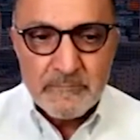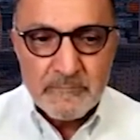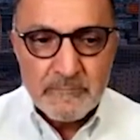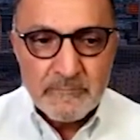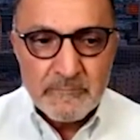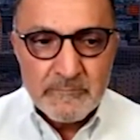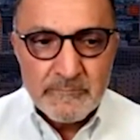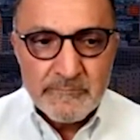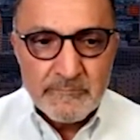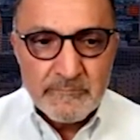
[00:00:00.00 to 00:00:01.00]

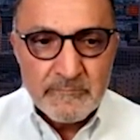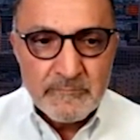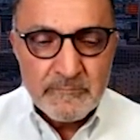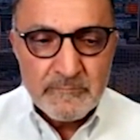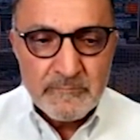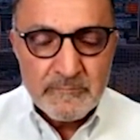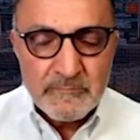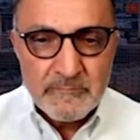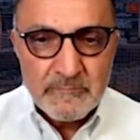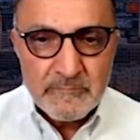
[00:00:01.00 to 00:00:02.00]

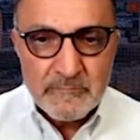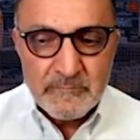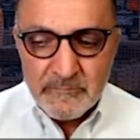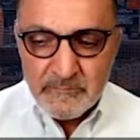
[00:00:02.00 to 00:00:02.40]
(silent)